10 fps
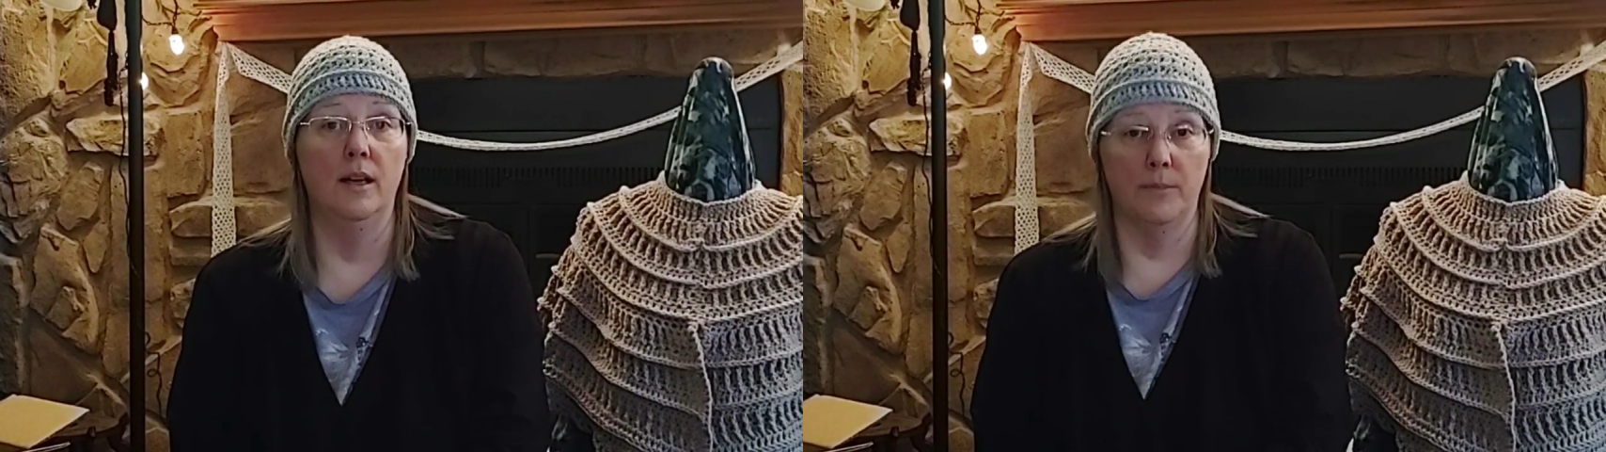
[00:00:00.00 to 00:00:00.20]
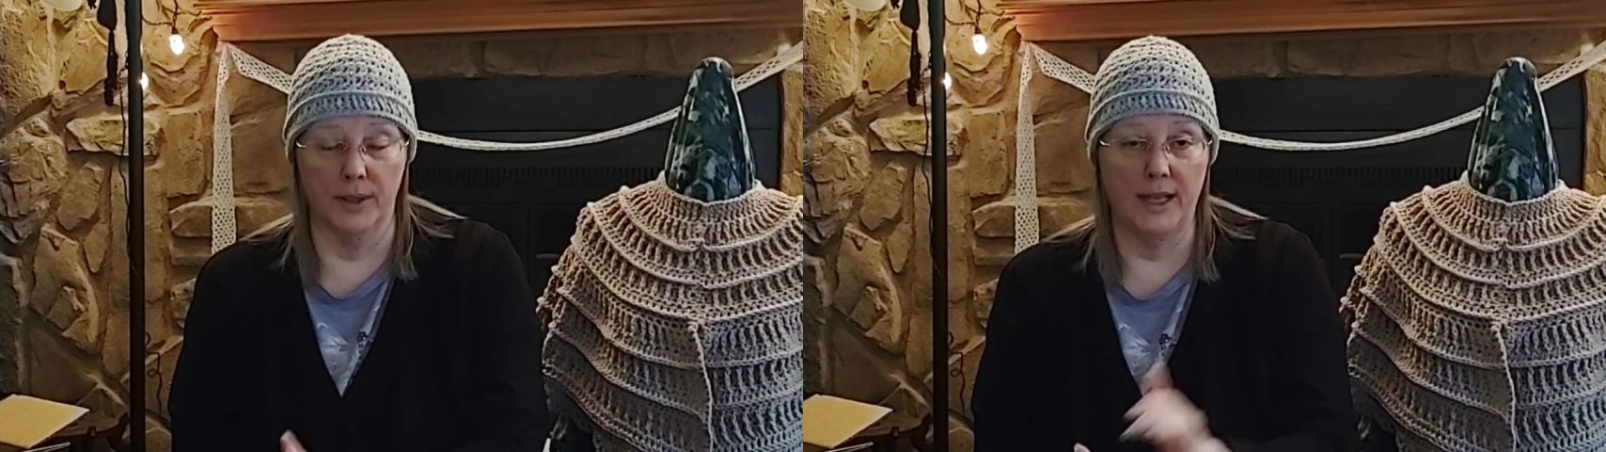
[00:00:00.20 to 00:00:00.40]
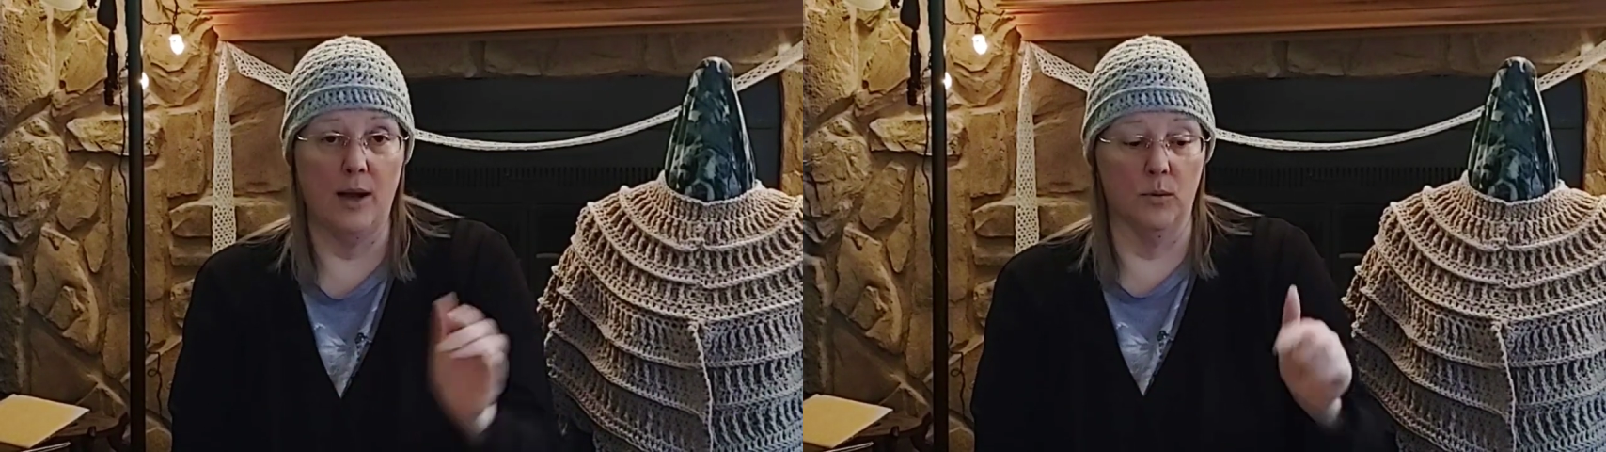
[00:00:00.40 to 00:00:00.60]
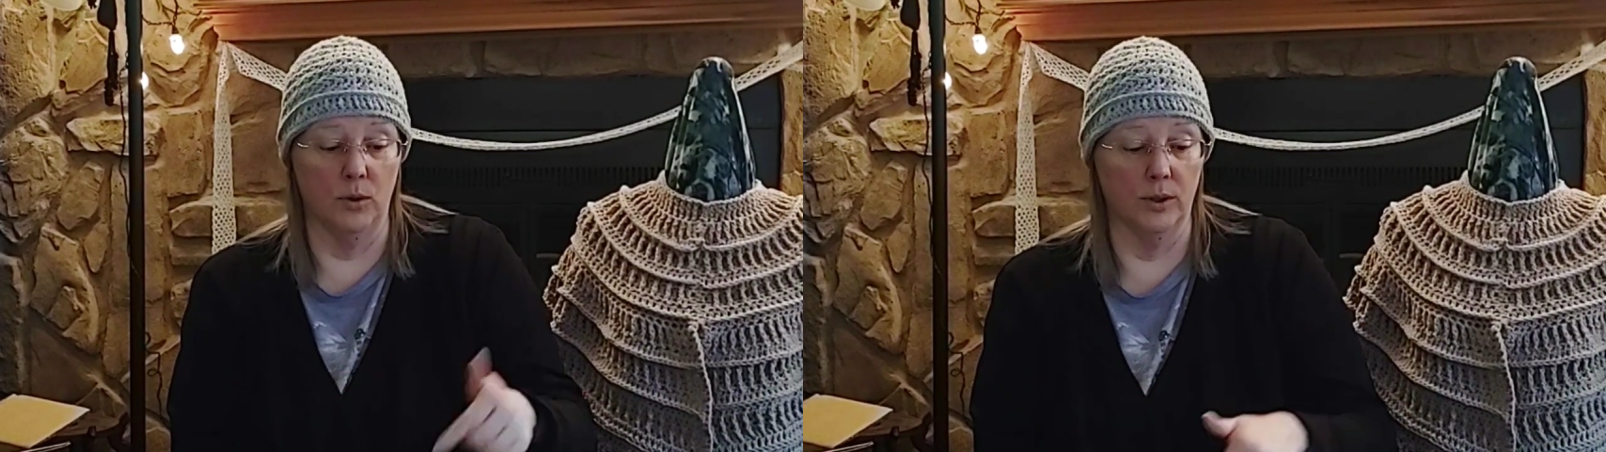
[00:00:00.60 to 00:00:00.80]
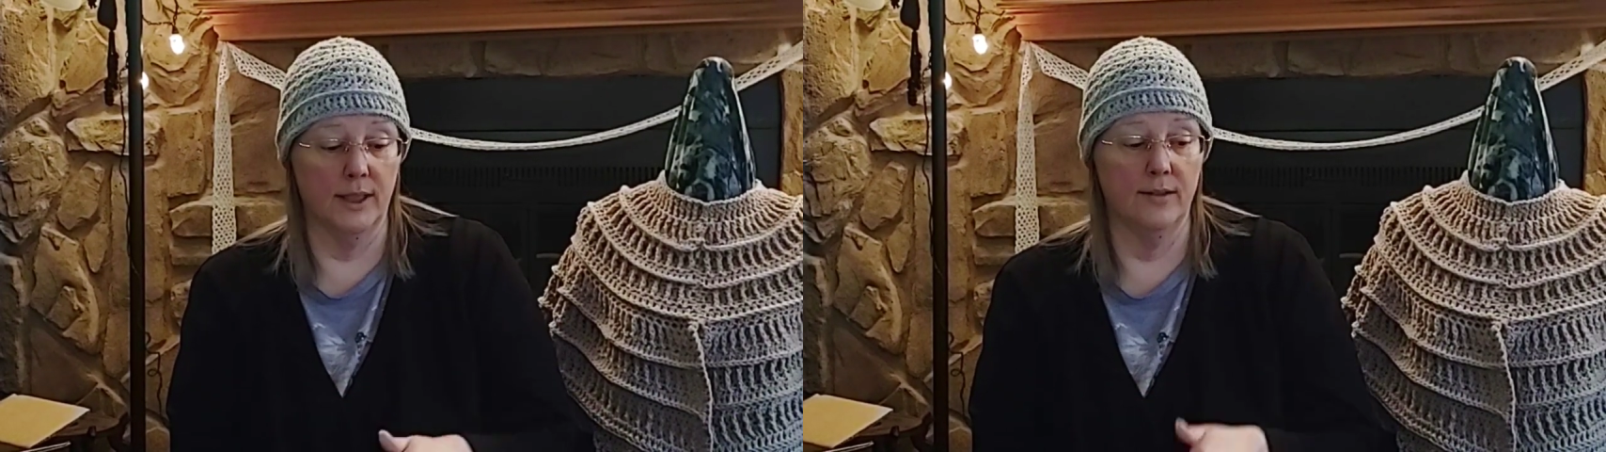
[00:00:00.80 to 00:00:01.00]
But that
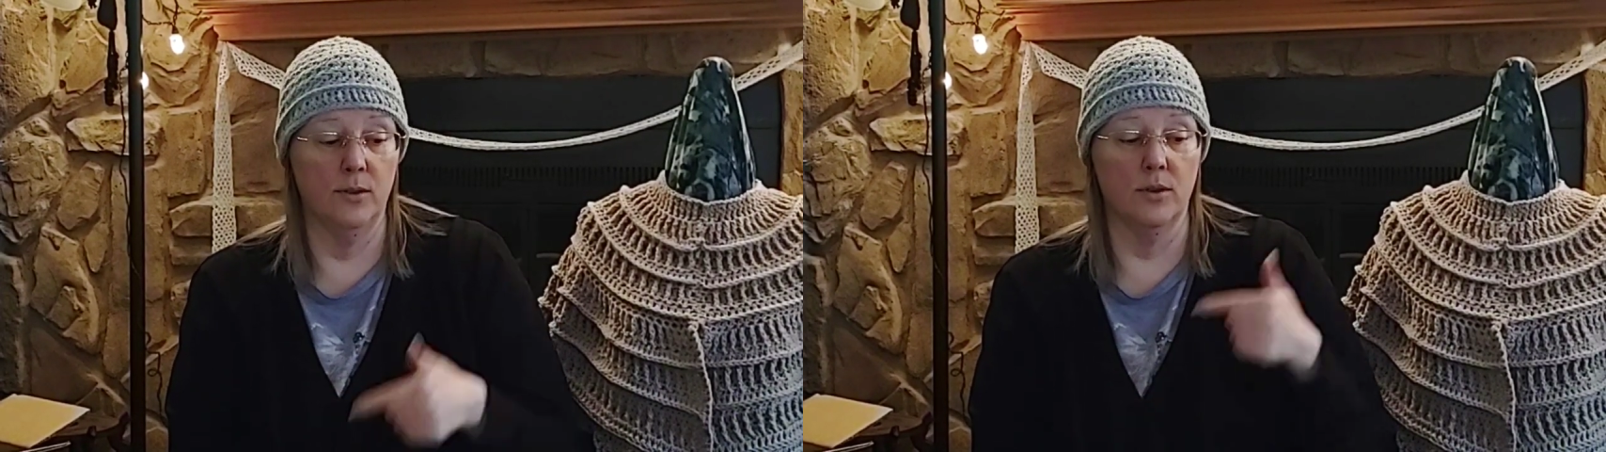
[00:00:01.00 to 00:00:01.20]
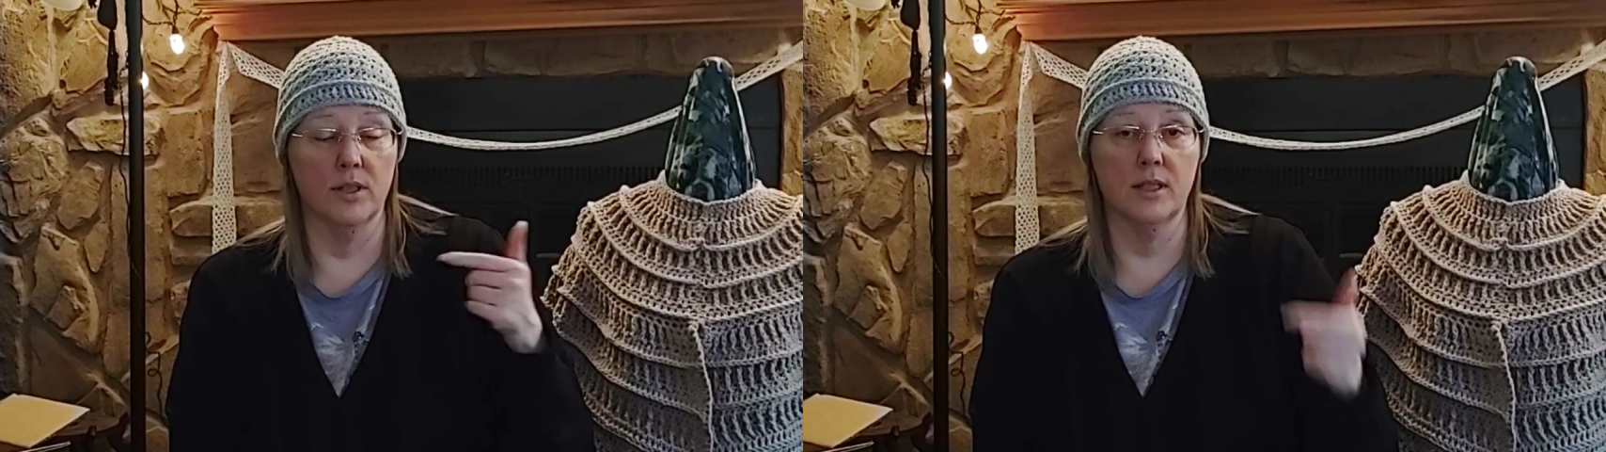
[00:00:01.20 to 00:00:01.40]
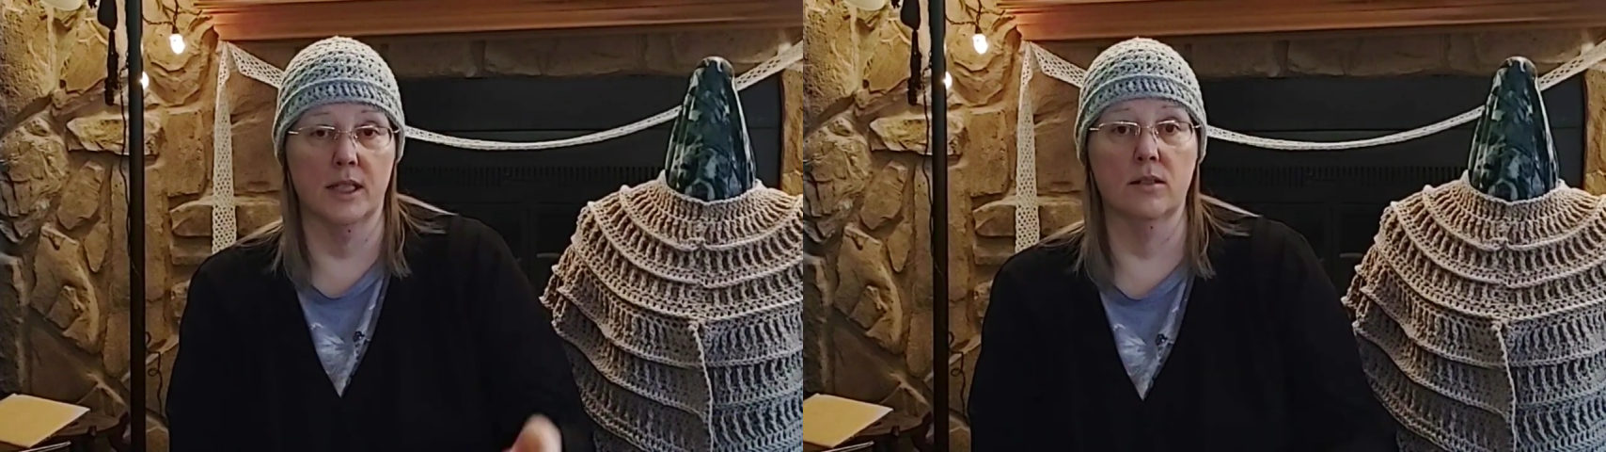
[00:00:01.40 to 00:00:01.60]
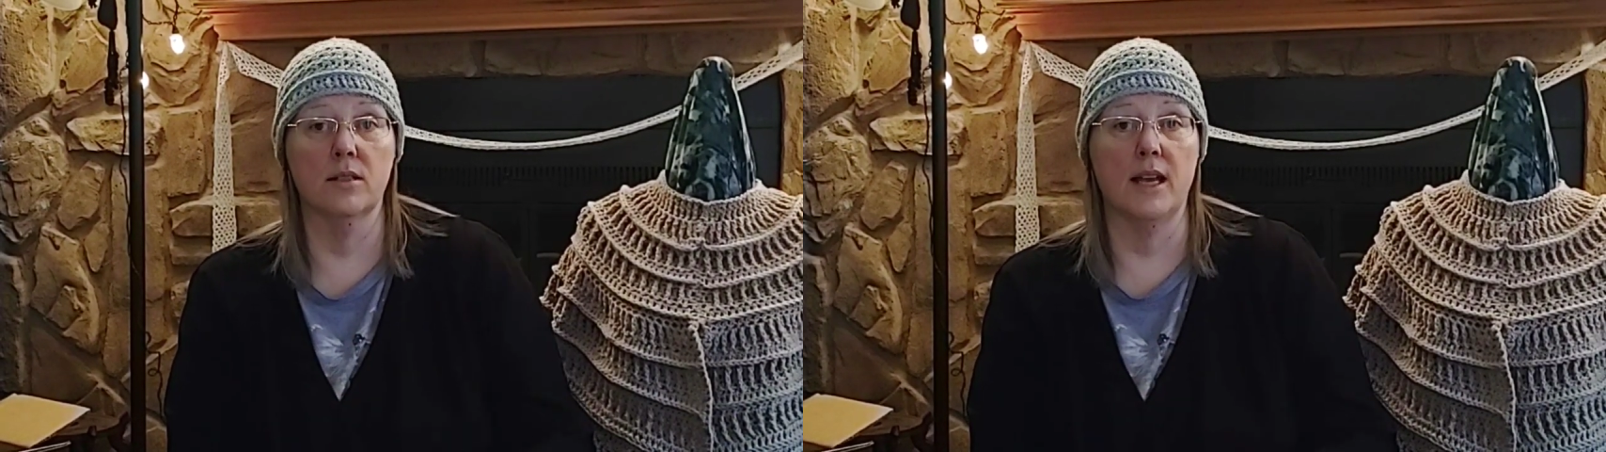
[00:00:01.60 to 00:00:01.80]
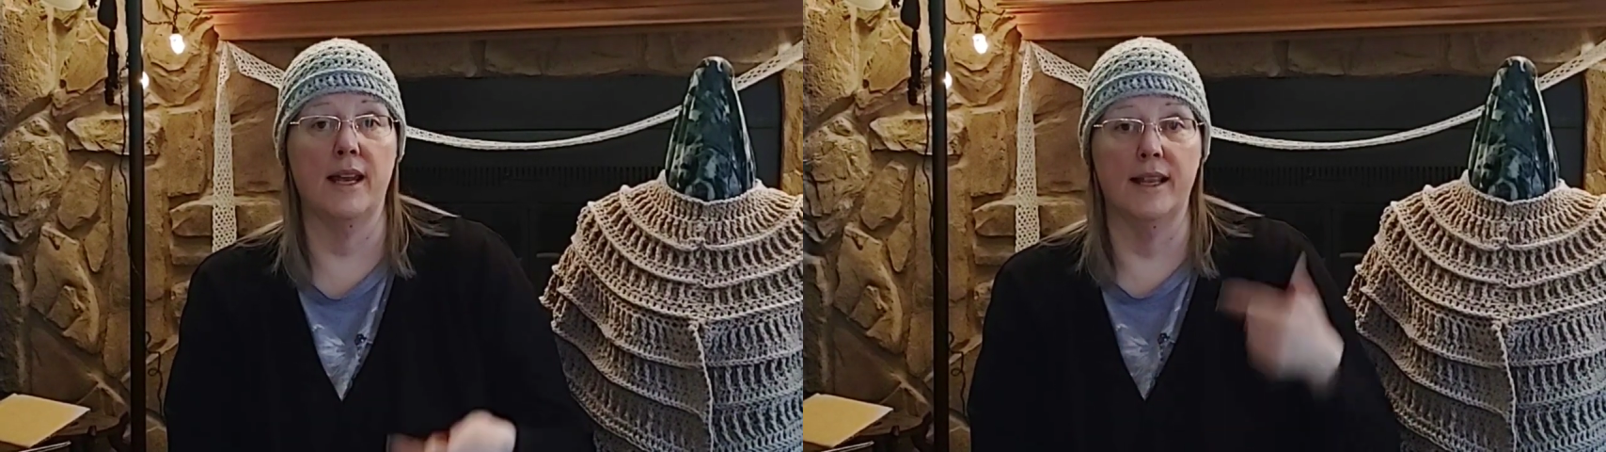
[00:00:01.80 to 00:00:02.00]
will give you the skill set